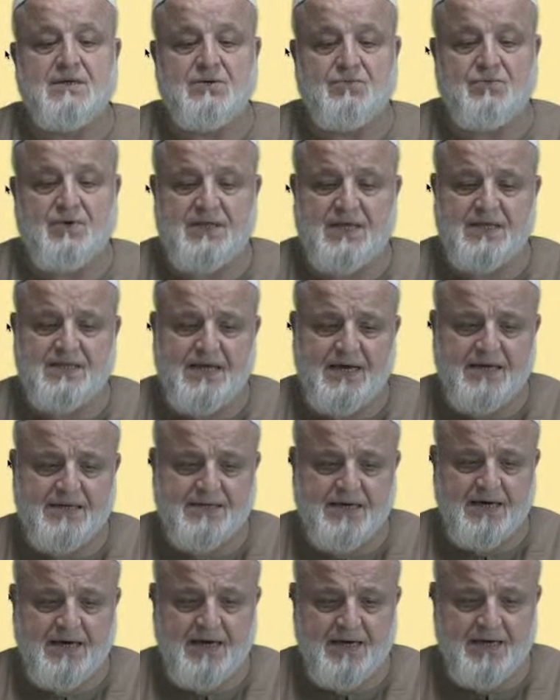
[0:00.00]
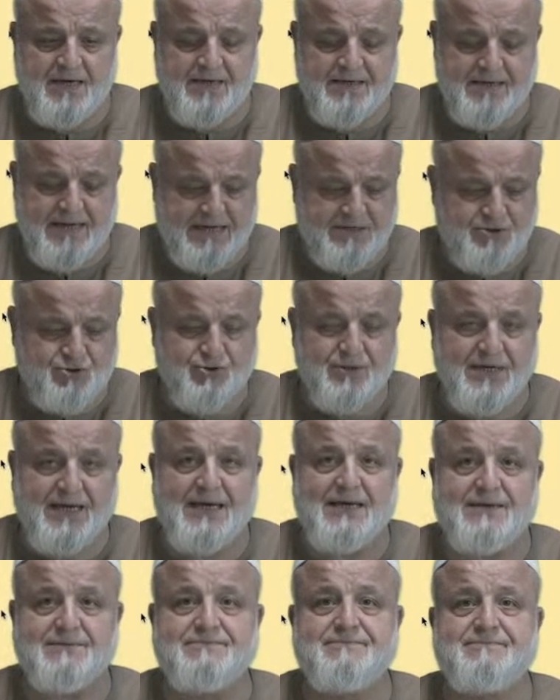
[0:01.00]
Whether they die
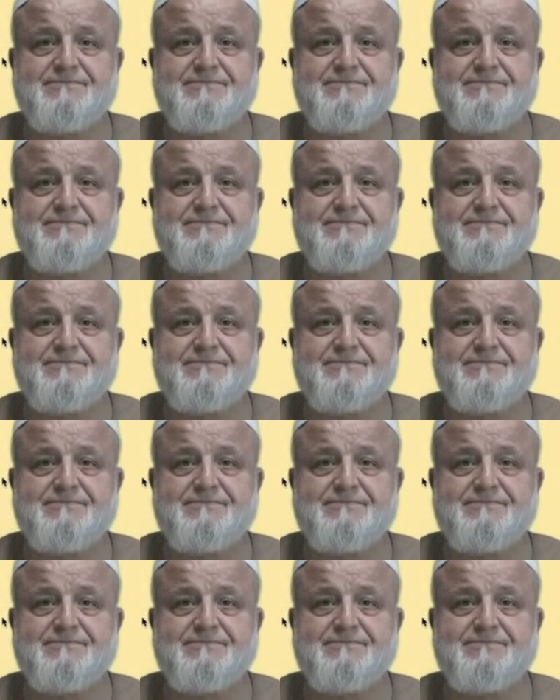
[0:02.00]
naturally